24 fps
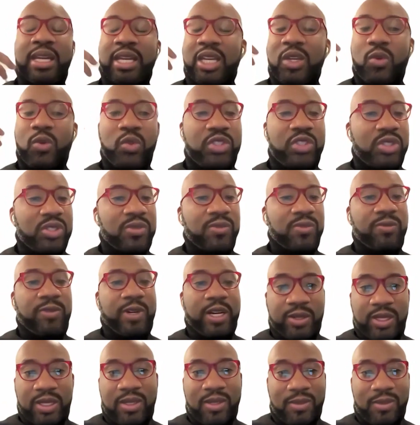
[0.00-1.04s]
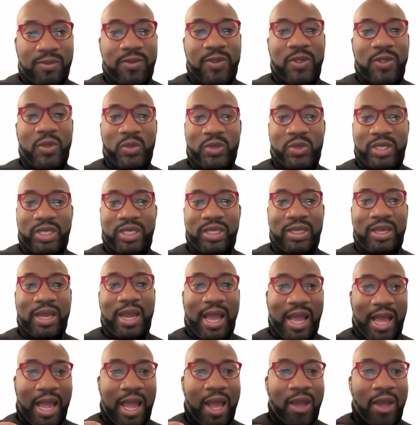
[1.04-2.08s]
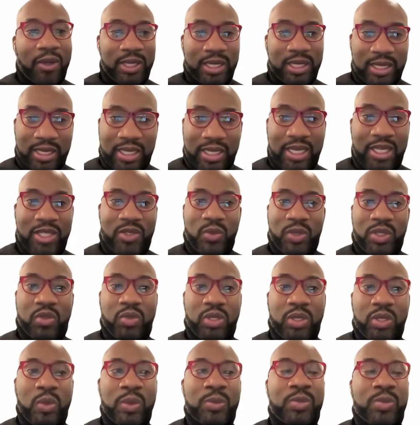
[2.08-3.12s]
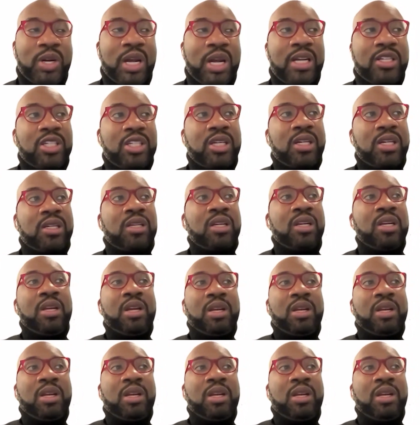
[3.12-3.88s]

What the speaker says: It was just very confusing how to engage with Greenwood Project.